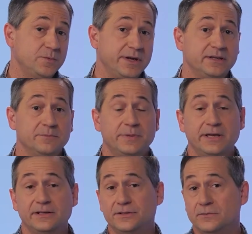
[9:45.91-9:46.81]
when
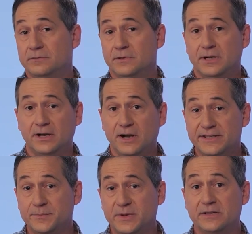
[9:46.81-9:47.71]
compared to a
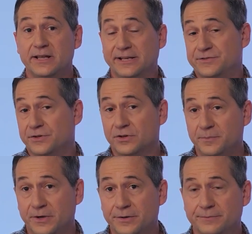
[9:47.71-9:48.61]
high-speed electrical
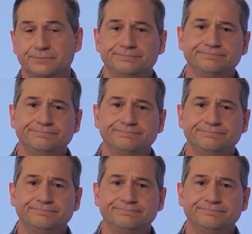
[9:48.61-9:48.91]
component.